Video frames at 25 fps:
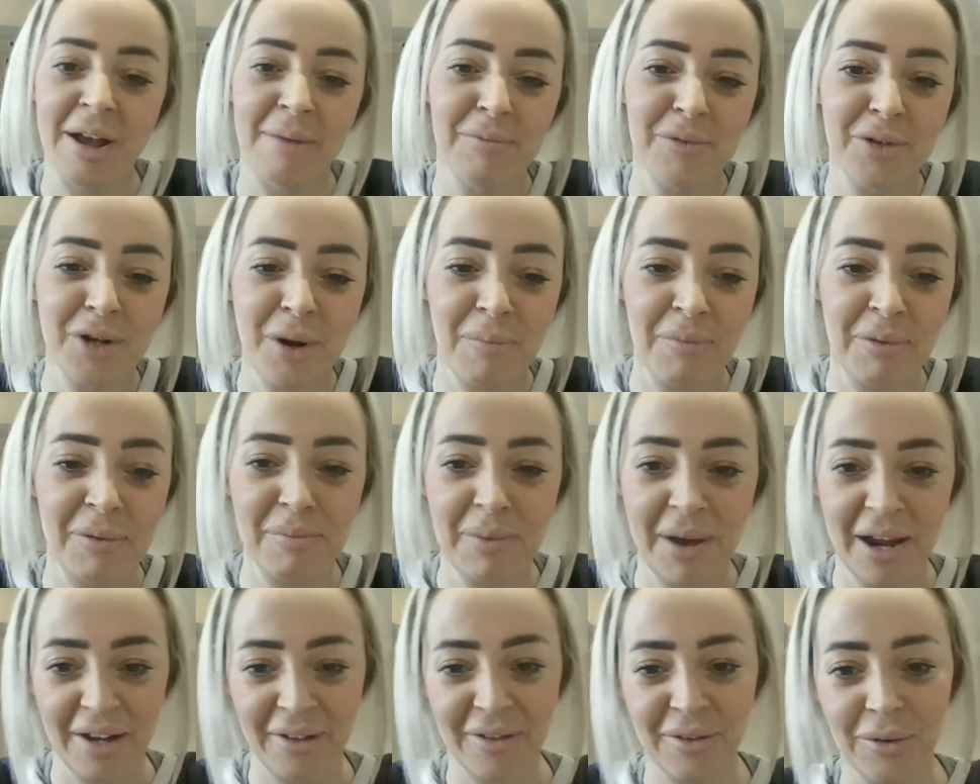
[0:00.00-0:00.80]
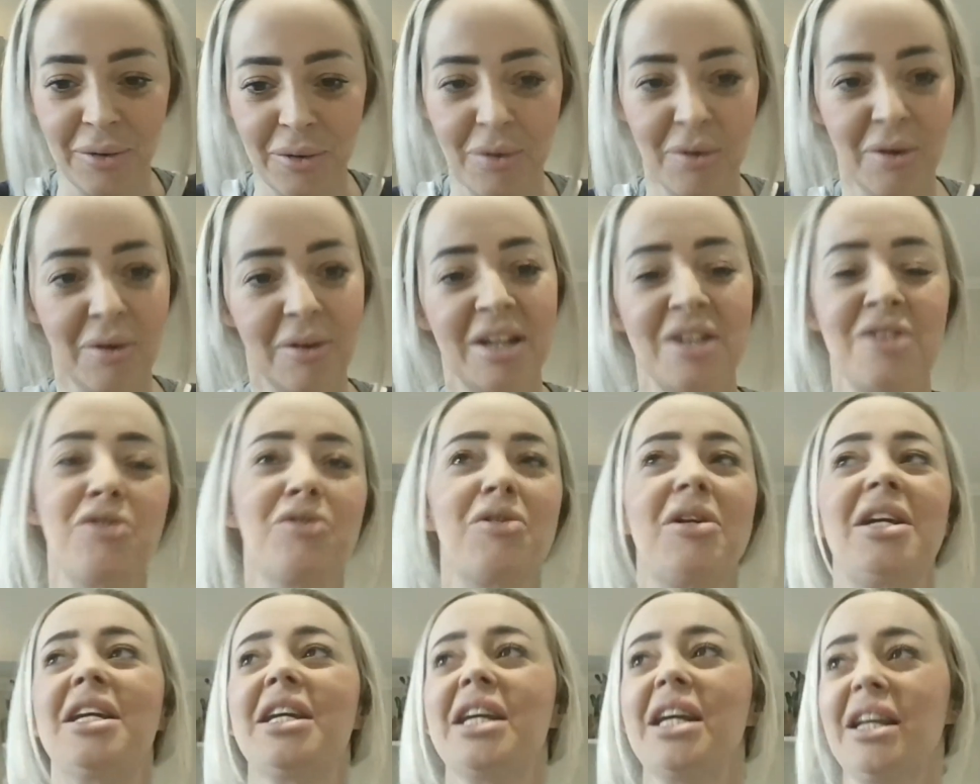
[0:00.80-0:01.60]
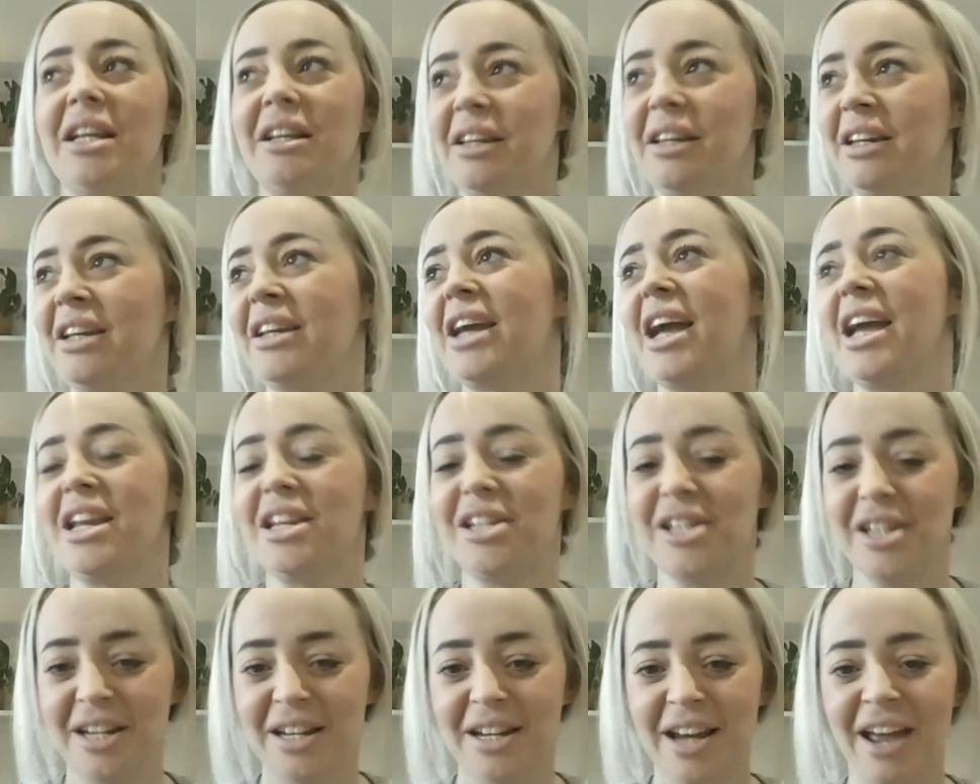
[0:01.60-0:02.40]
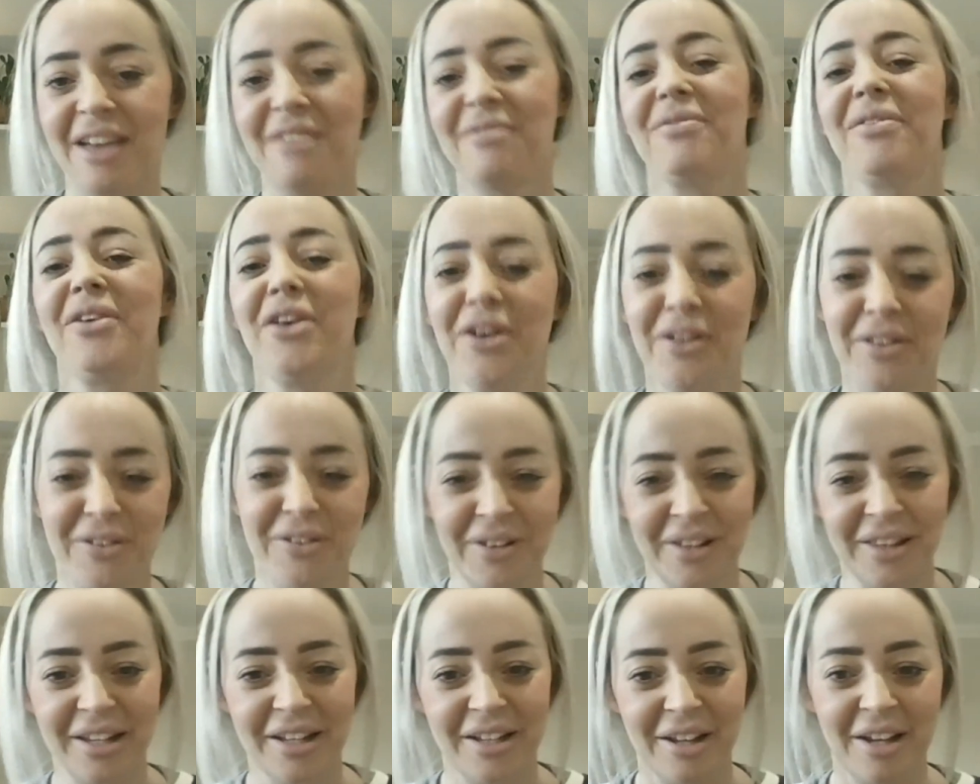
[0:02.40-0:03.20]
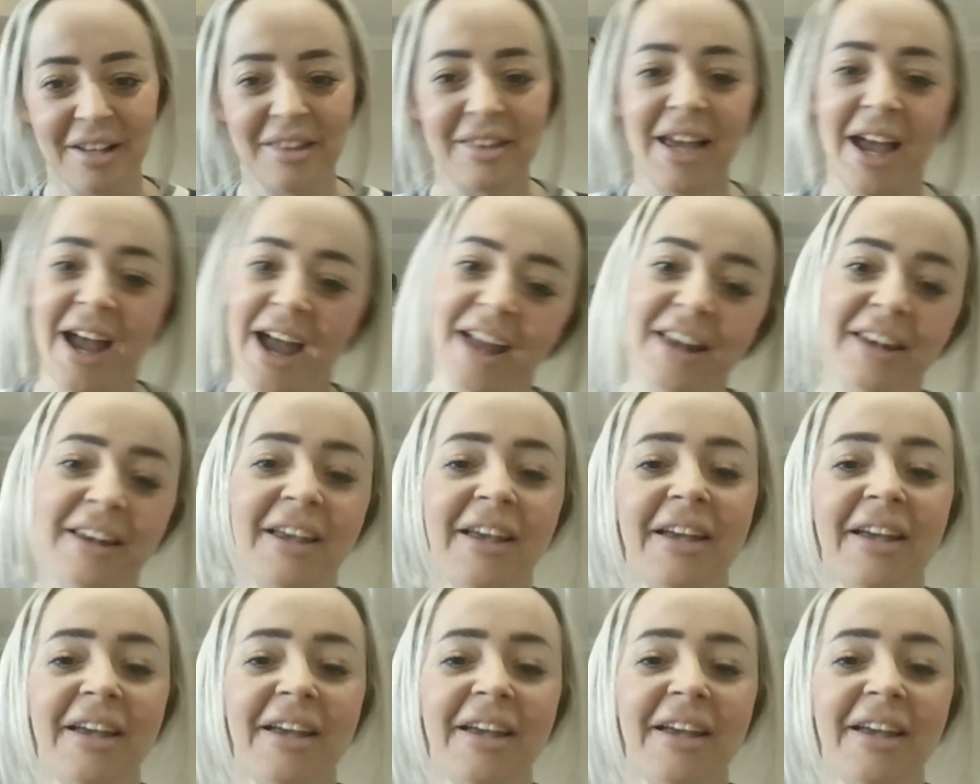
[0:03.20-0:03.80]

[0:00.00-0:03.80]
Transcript: job specs or intriguing, engaging adverts or anything like that.